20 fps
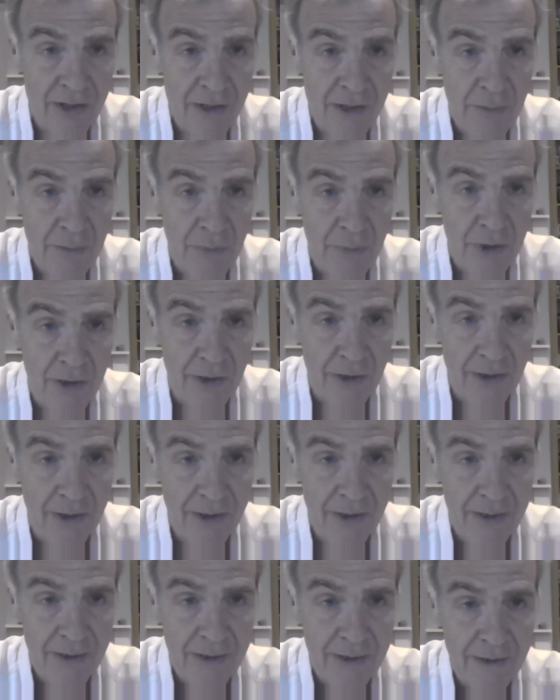but
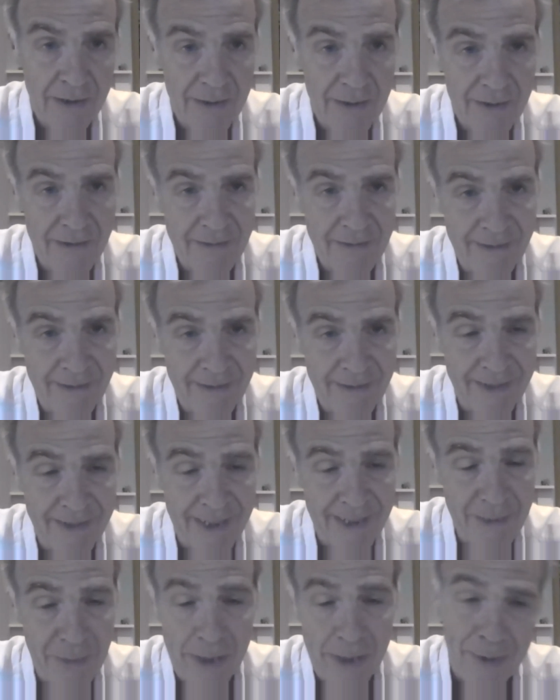
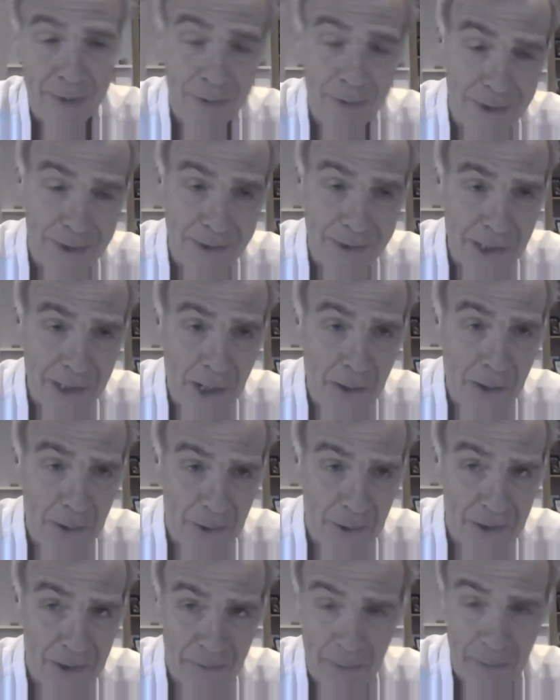they may be a bit slower
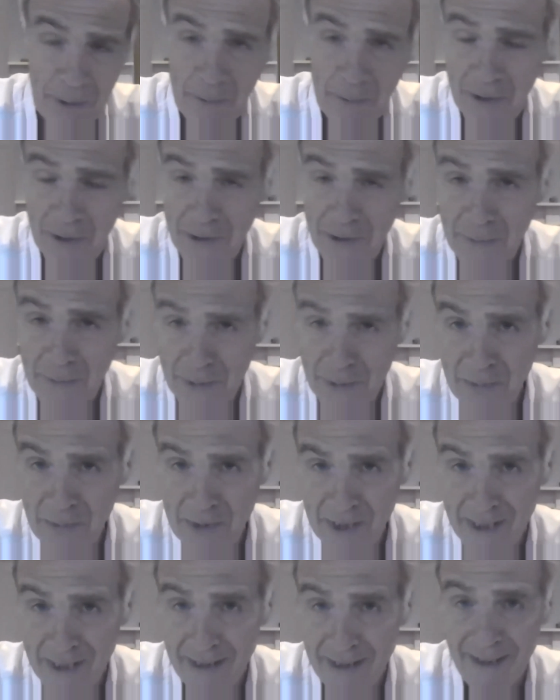than we want them to
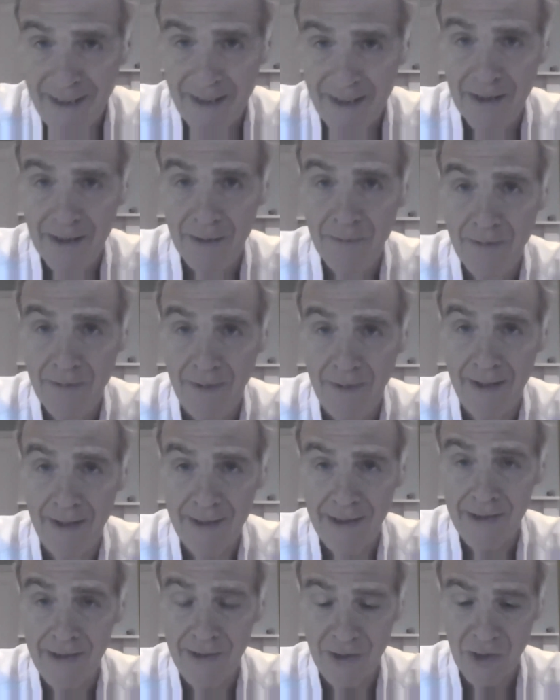be. I
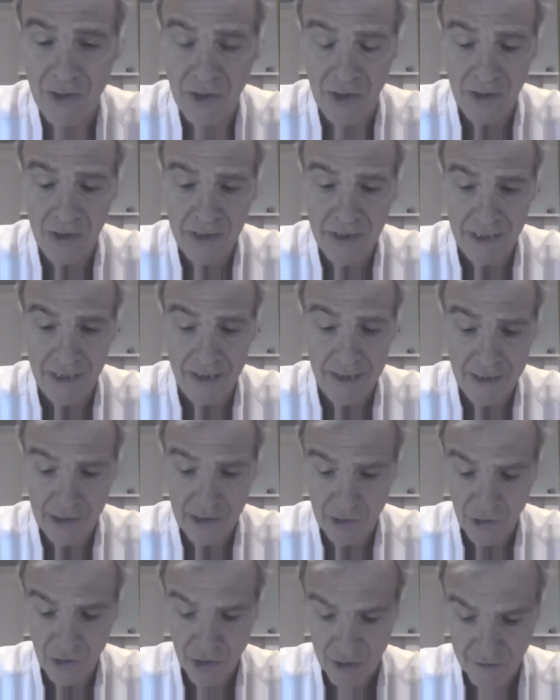think certainly an initiative